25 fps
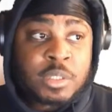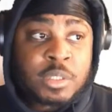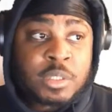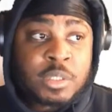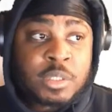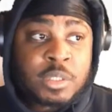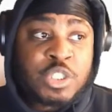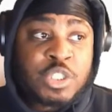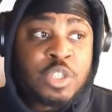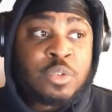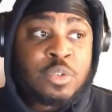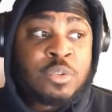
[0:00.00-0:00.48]

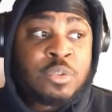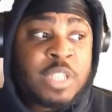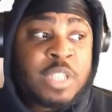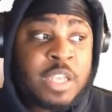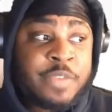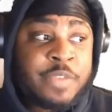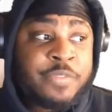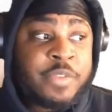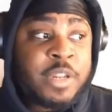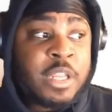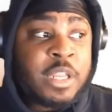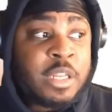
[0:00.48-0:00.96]
she'll
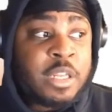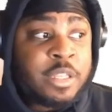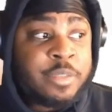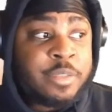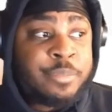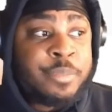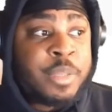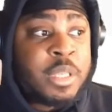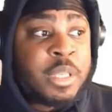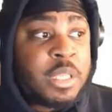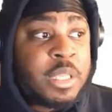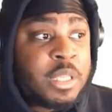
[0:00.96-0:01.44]
definitely
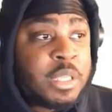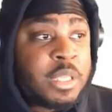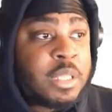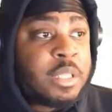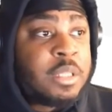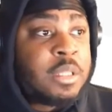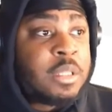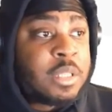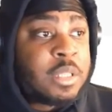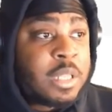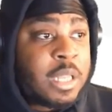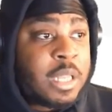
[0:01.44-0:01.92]
be
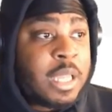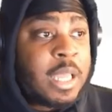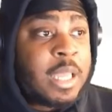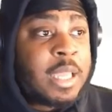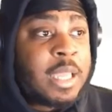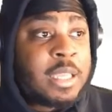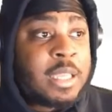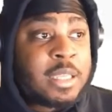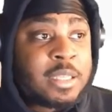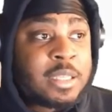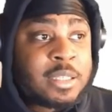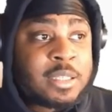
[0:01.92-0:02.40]
like,
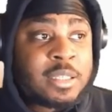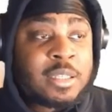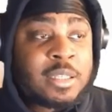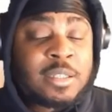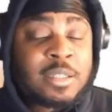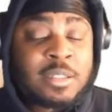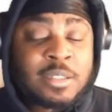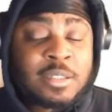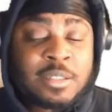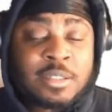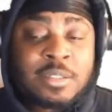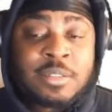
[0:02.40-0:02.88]

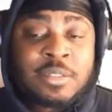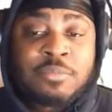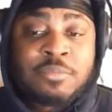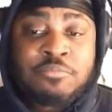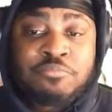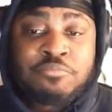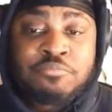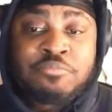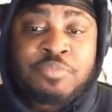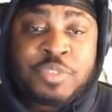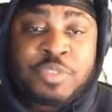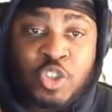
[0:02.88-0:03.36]

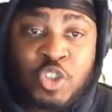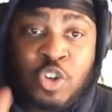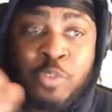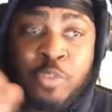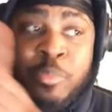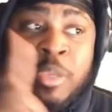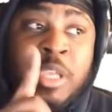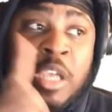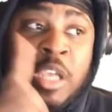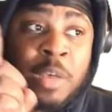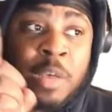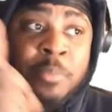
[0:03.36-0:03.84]
she'll
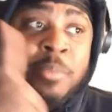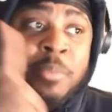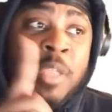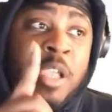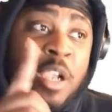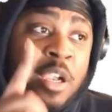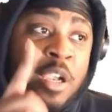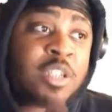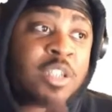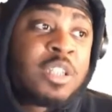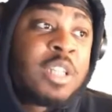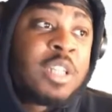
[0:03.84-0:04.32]
be up
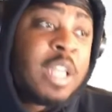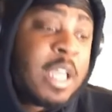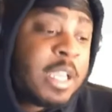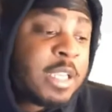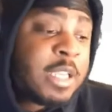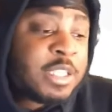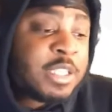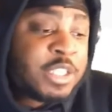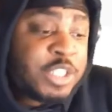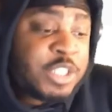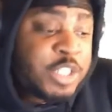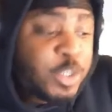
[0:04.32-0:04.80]
there. Like,
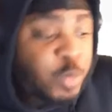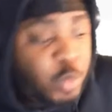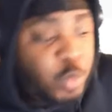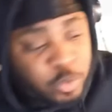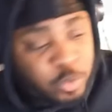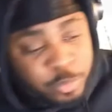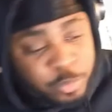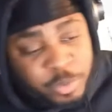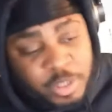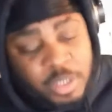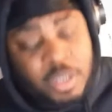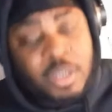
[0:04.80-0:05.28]
she will be.